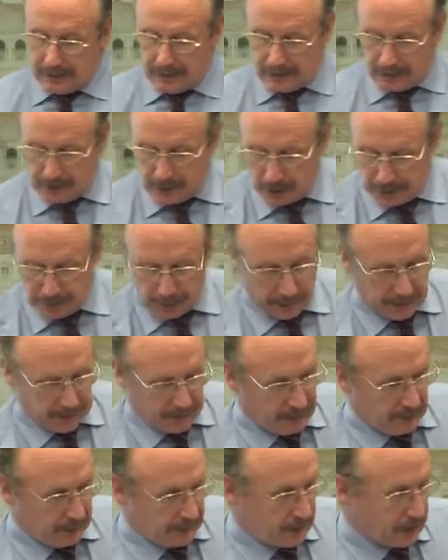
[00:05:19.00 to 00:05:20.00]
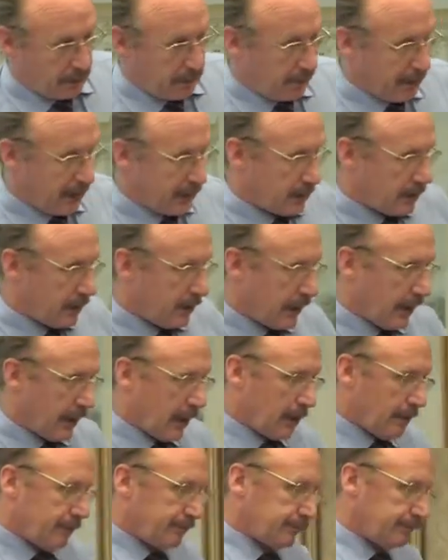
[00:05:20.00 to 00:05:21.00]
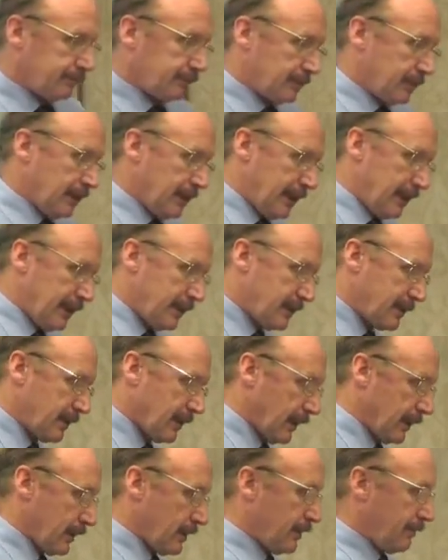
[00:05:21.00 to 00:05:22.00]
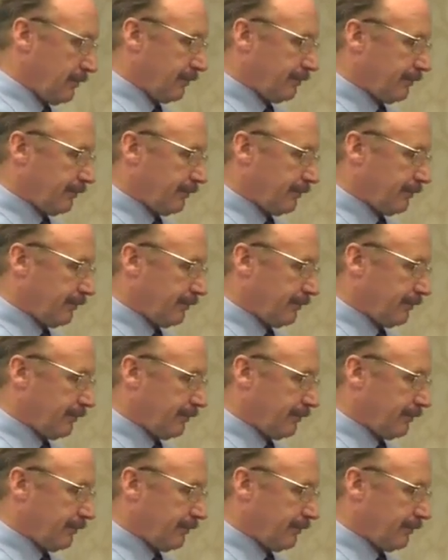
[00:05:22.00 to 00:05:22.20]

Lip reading: The other point to be mentioned here is that